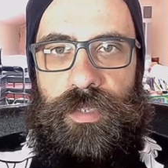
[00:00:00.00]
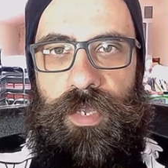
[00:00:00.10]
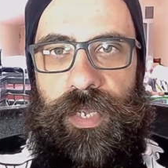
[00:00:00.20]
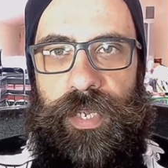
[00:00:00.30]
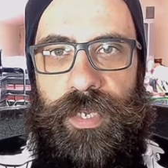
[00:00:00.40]

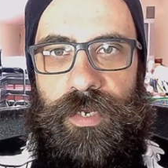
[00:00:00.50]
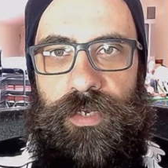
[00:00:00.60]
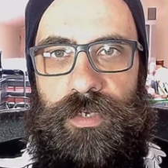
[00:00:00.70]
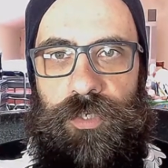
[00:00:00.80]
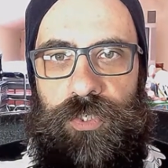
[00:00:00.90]

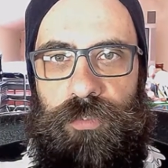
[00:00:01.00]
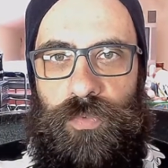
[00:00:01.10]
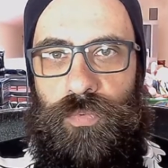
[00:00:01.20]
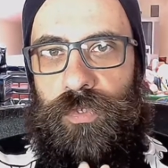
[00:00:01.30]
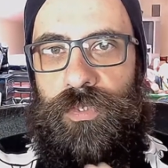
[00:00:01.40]
and the shutter
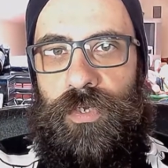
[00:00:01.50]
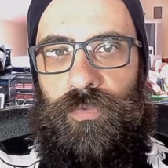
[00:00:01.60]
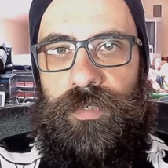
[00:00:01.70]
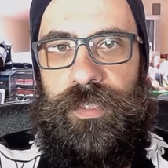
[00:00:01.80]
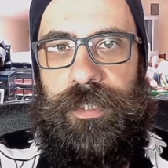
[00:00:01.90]
would not
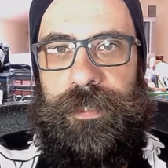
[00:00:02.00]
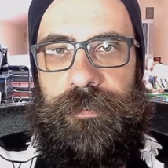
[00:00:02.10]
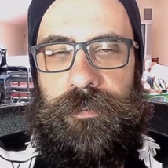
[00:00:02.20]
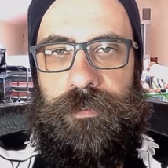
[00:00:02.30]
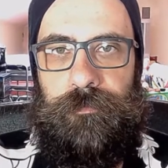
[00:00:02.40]

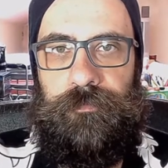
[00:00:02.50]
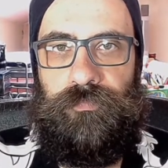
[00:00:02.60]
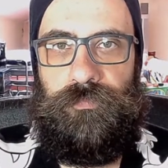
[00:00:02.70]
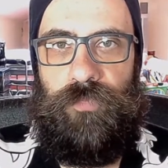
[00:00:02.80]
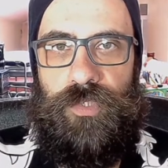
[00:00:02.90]
release.
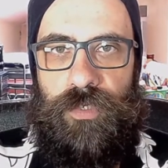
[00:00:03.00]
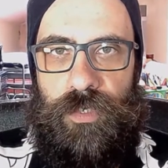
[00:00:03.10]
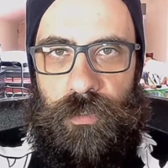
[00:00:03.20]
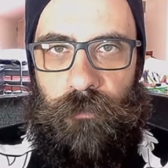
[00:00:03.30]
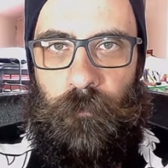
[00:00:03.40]

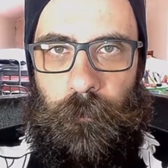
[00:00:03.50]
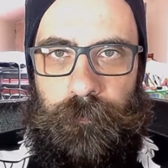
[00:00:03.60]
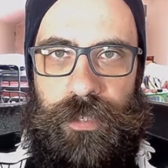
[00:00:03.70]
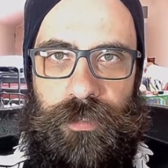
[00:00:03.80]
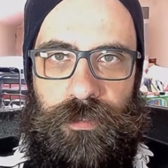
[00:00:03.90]
So
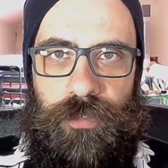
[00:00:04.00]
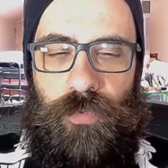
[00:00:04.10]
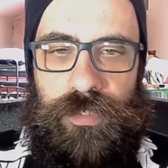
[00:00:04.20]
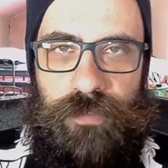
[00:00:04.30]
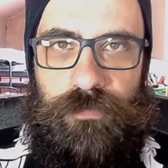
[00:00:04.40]
it
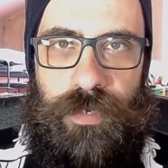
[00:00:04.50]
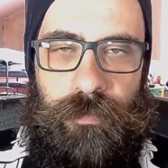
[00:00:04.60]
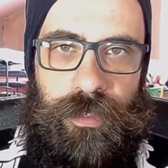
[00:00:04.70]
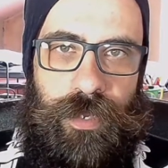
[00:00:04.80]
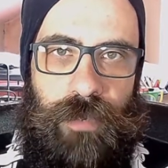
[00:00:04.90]
was a
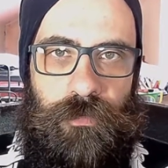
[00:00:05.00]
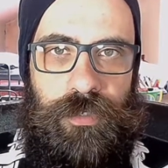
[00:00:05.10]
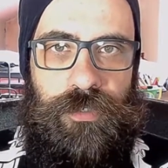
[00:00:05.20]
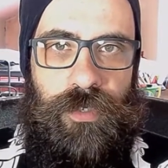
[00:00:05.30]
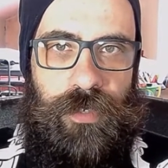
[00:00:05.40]
family camera,
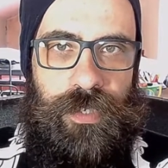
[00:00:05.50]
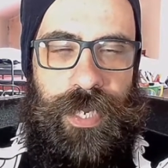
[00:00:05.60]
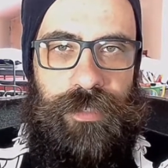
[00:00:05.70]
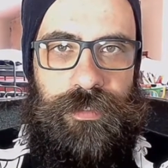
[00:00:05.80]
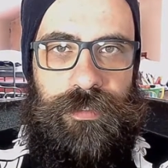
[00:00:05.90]
so it
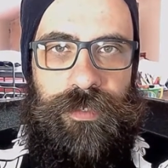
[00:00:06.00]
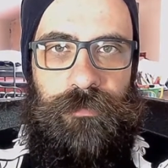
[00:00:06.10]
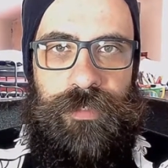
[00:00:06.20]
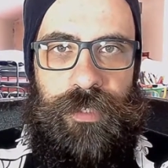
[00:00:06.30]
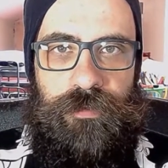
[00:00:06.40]
had
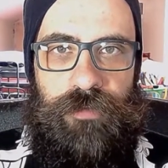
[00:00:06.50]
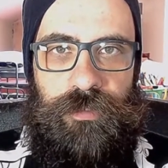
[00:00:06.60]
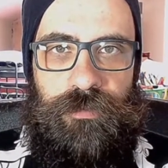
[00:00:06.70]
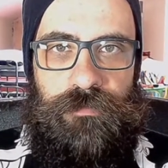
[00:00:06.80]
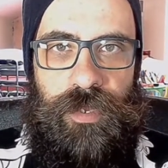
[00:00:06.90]
some
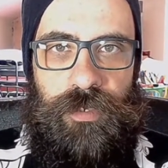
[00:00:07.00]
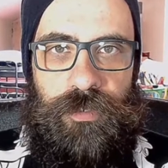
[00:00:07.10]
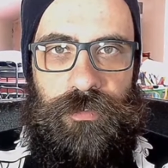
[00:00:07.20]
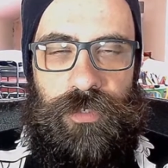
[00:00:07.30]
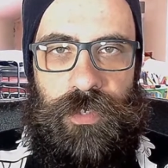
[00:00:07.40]
sentimental
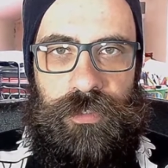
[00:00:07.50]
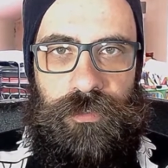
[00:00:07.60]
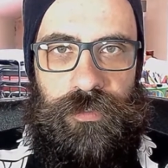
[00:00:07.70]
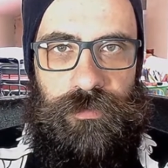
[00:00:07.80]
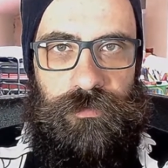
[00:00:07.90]
value. So I
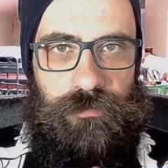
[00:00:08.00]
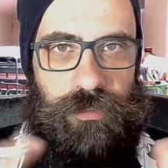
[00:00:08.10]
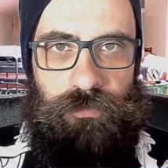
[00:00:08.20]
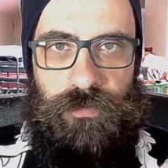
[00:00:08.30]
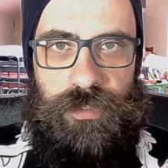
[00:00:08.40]

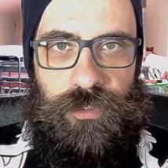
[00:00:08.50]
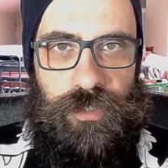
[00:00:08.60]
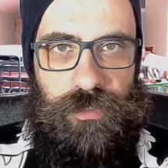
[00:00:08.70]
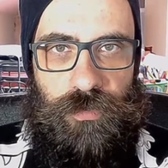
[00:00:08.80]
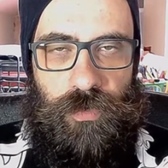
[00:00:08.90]
didn't want it
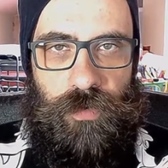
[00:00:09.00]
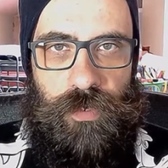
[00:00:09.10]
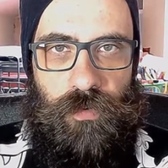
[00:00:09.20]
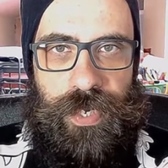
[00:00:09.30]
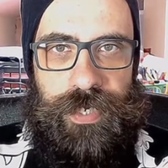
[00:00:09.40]
just to throw it
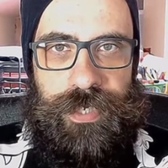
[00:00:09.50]
away.